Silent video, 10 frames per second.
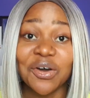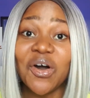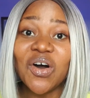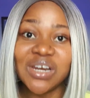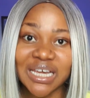
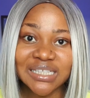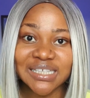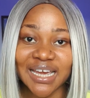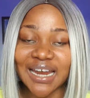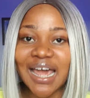Oh,
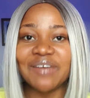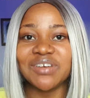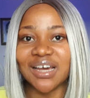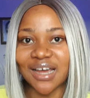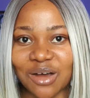LinkedIn, I have an
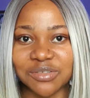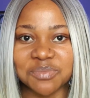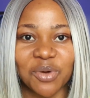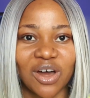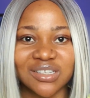account,
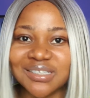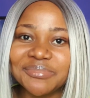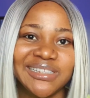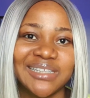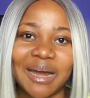but
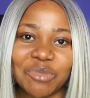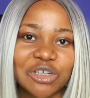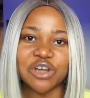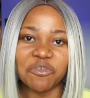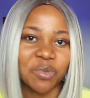I'm not
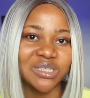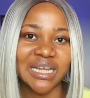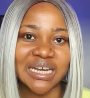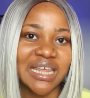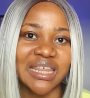sure I've posted
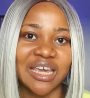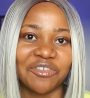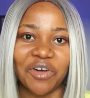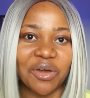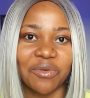anything
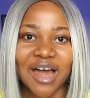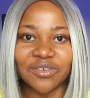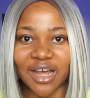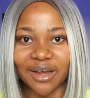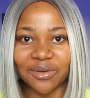for a while
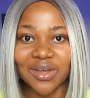now.